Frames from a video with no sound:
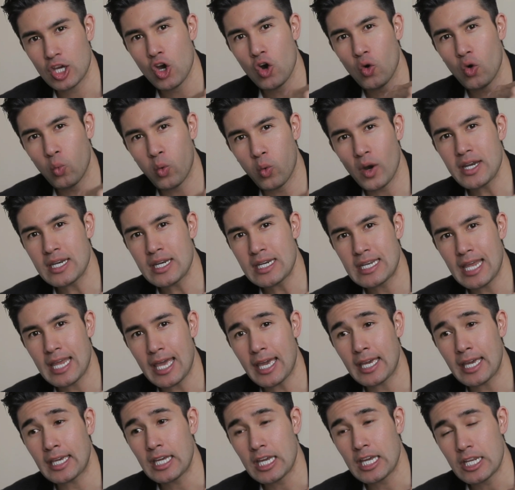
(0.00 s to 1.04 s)
one
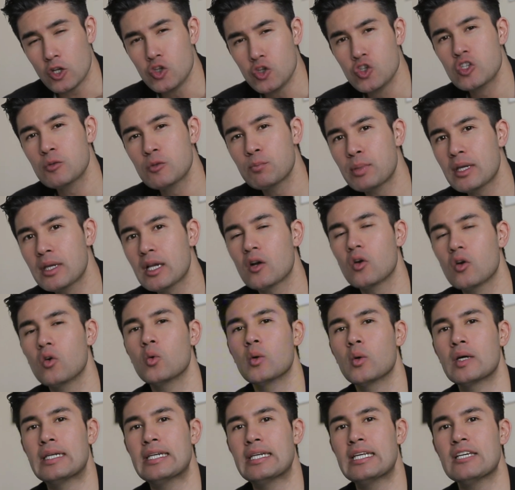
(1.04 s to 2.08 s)
day the Spirit
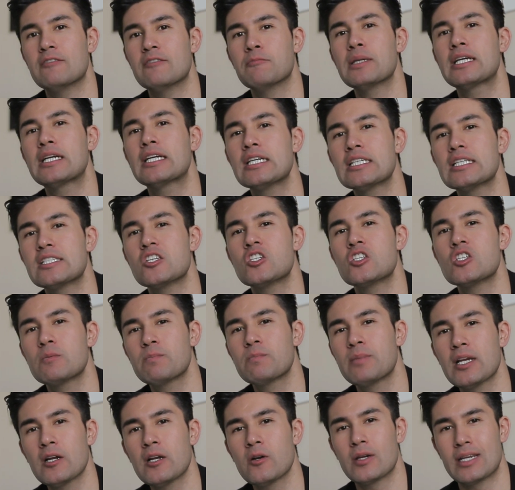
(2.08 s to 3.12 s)
will leave, because the
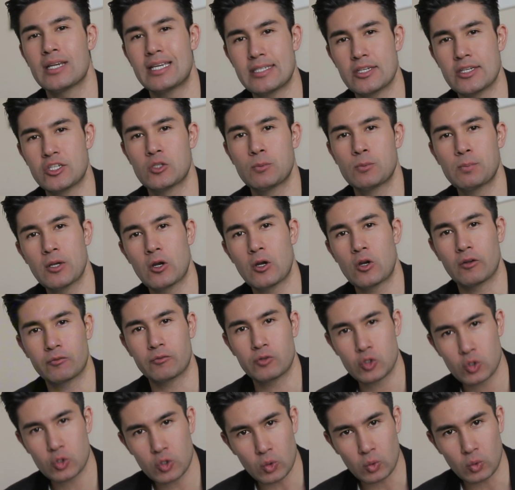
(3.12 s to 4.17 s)
Spirit is a spirit of
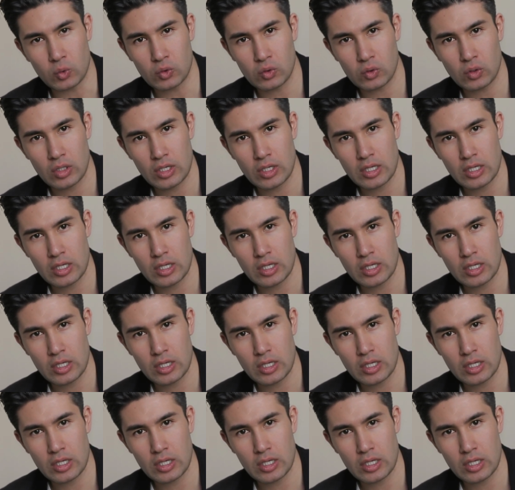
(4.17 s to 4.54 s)
truth.